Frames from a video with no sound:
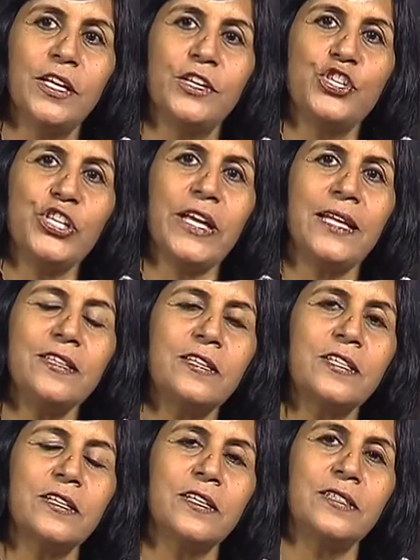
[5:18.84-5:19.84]
she
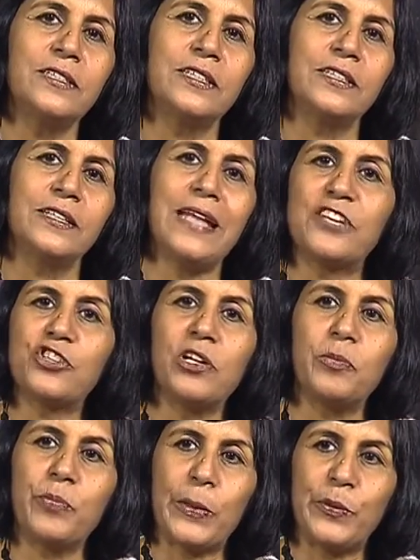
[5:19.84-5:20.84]
entered the
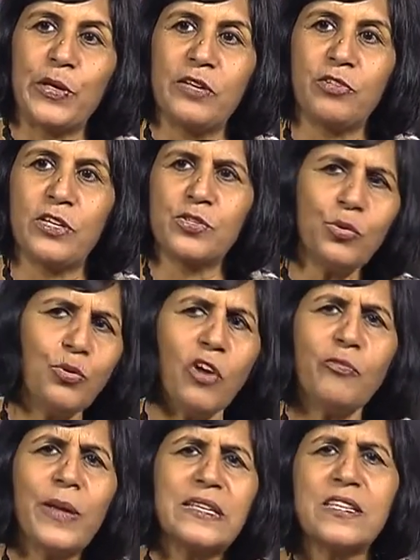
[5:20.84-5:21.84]
National Preparatory School
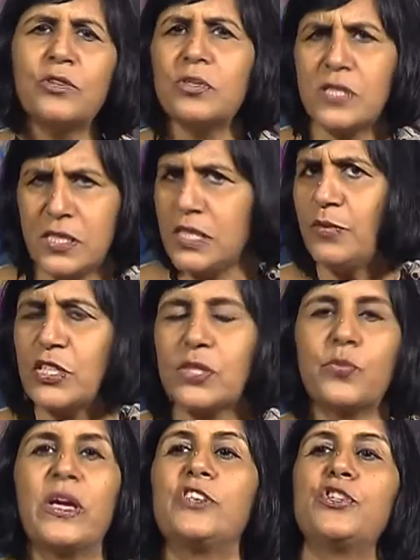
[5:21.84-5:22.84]
of Mexico City, which
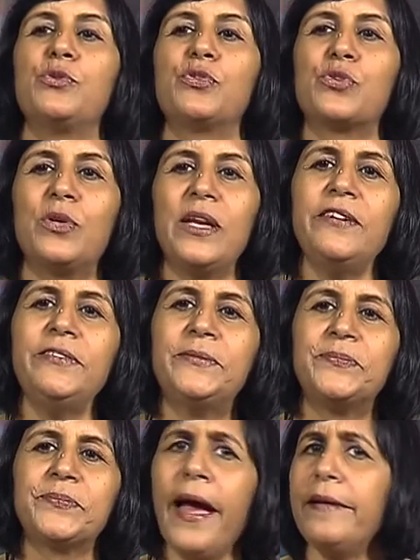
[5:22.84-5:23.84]
is where she used to live.
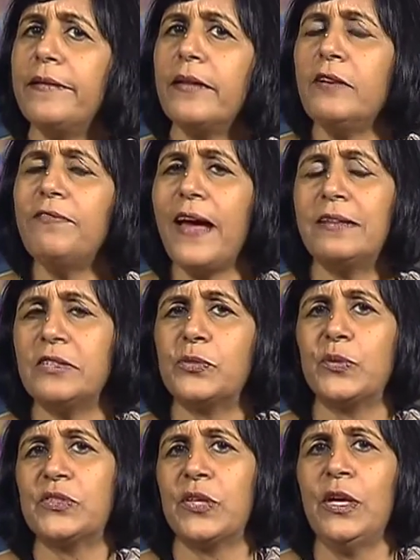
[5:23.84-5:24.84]
And in fact, this
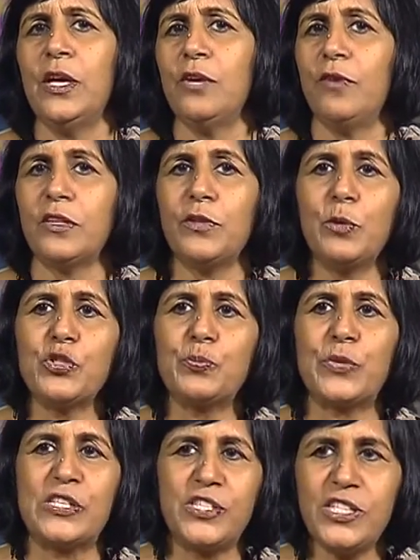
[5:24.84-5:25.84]
was one of the most
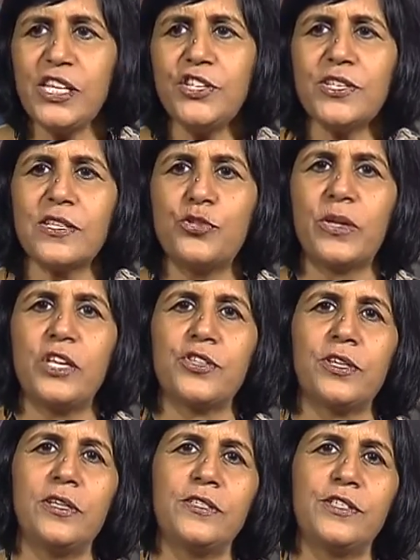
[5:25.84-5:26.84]
prestigious
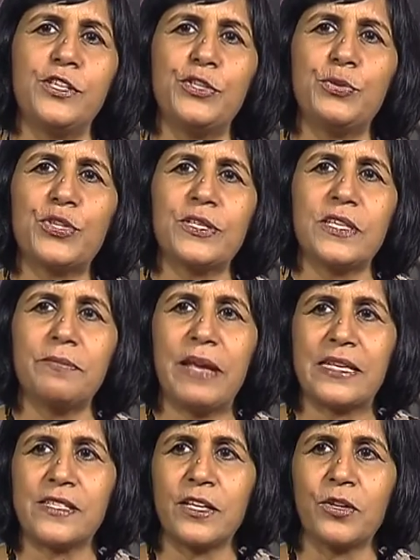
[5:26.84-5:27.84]
educational institutions in
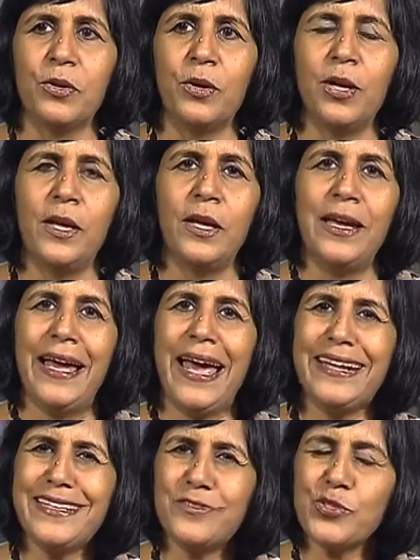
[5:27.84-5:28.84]
Mexico.
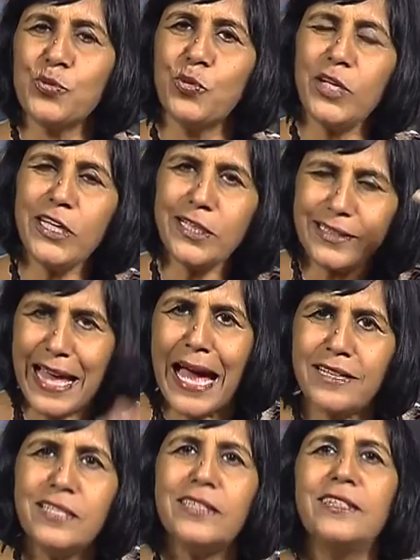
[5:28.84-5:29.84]
And it was only in
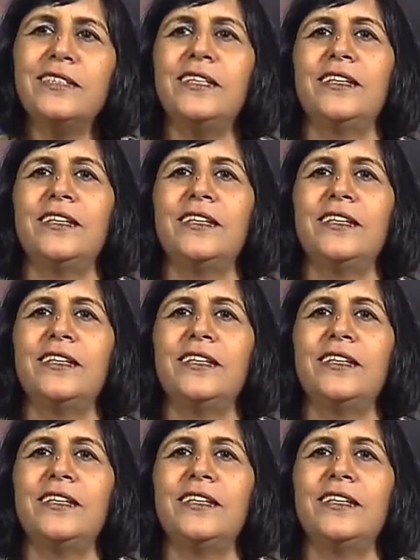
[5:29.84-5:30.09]
that year